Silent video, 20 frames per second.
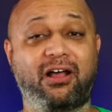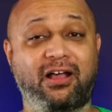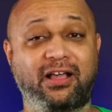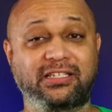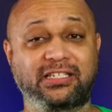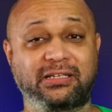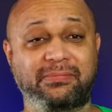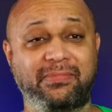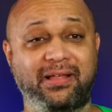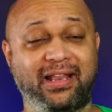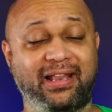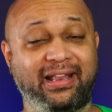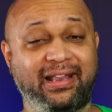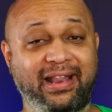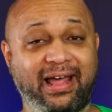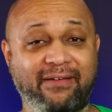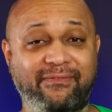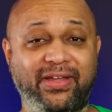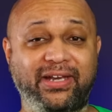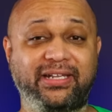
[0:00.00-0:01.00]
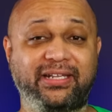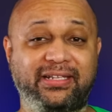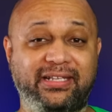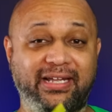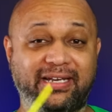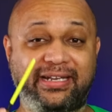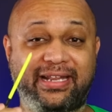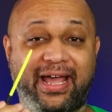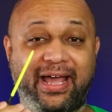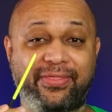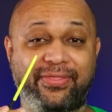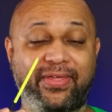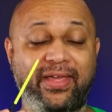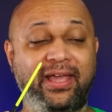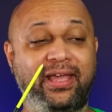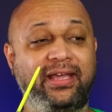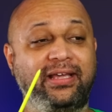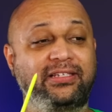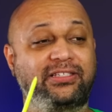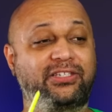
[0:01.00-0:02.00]
awesome. Love it to death.
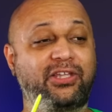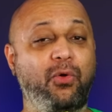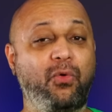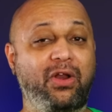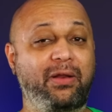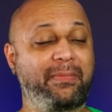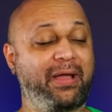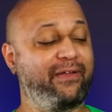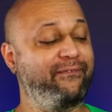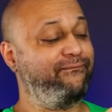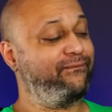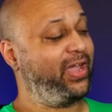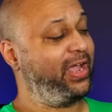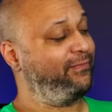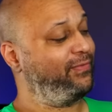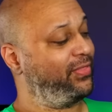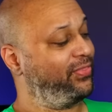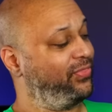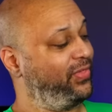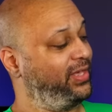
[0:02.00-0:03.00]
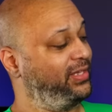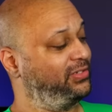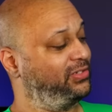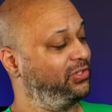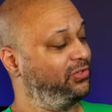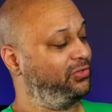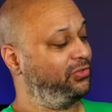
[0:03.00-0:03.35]
Still one of my favorite things to